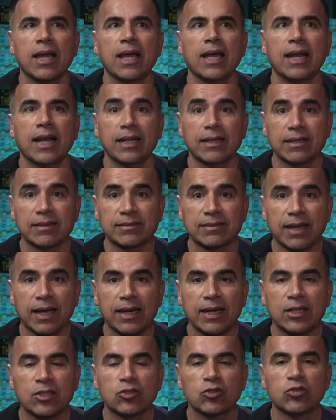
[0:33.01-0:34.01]
and I
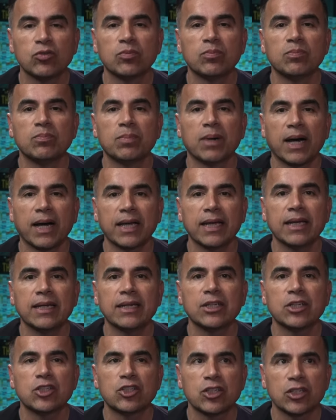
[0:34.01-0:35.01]
decided to buy
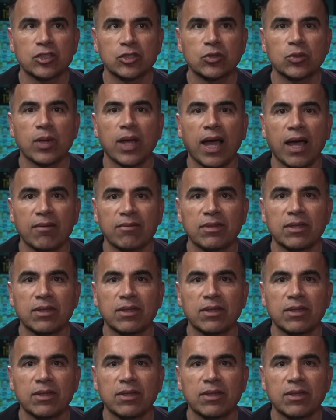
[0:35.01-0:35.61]
it just to have